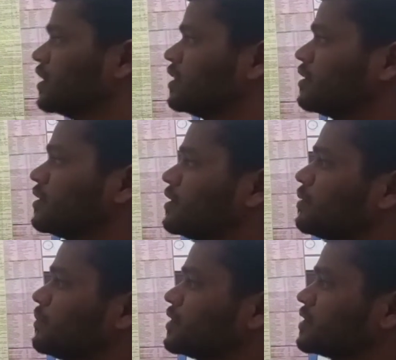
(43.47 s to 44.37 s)
In
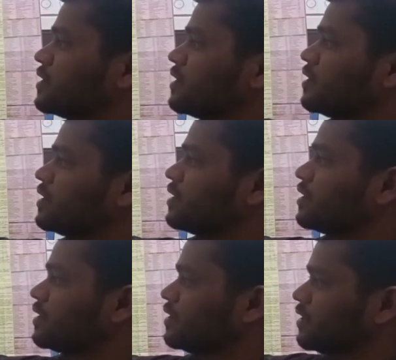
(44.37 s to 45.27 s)
the
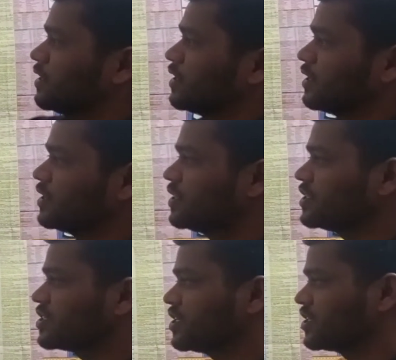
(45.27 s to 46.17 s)
in
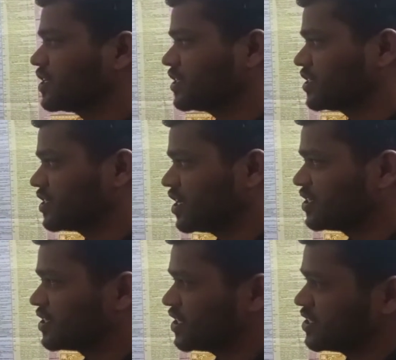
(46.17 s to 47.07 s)
these three
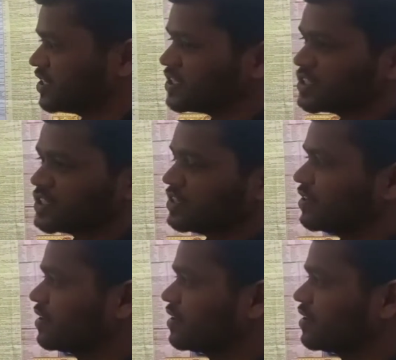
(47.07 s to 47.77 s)
stages,